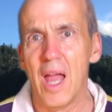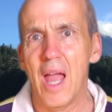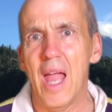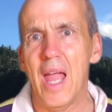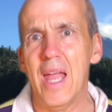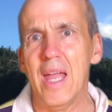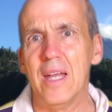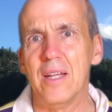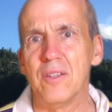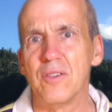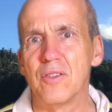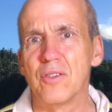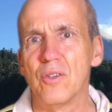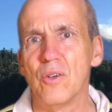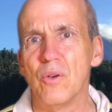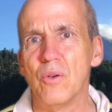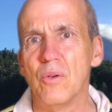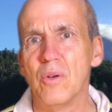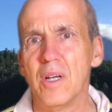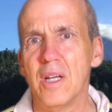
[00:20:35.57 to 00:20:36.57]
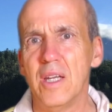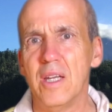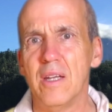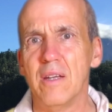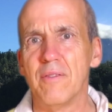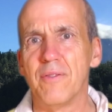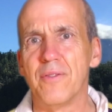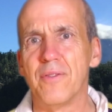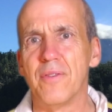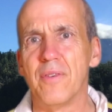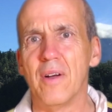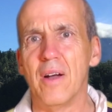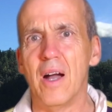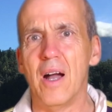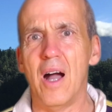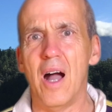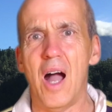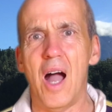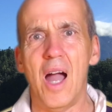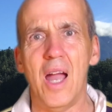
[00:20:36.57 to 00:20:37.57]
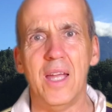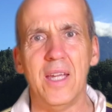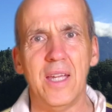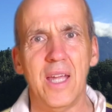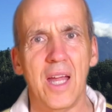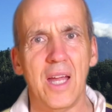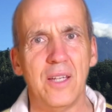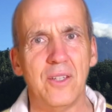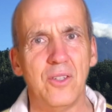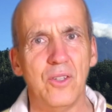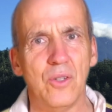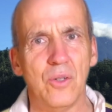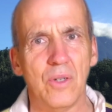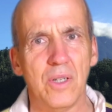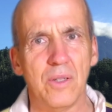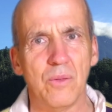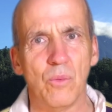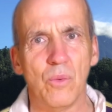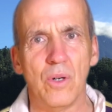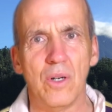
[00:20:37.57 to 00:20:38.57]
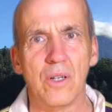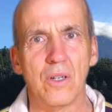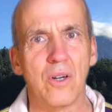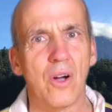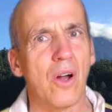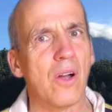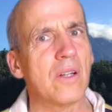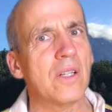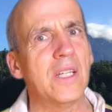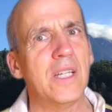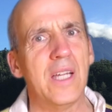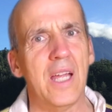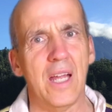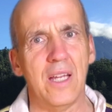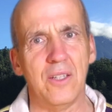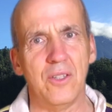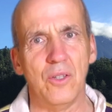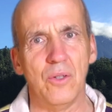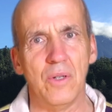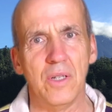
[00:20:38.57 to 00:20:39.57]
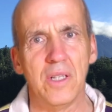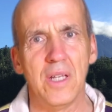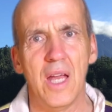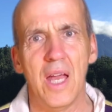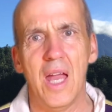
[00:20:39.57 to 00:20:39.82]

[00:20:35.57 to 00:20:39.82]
And so if I can't do it, well, Carly can't do it.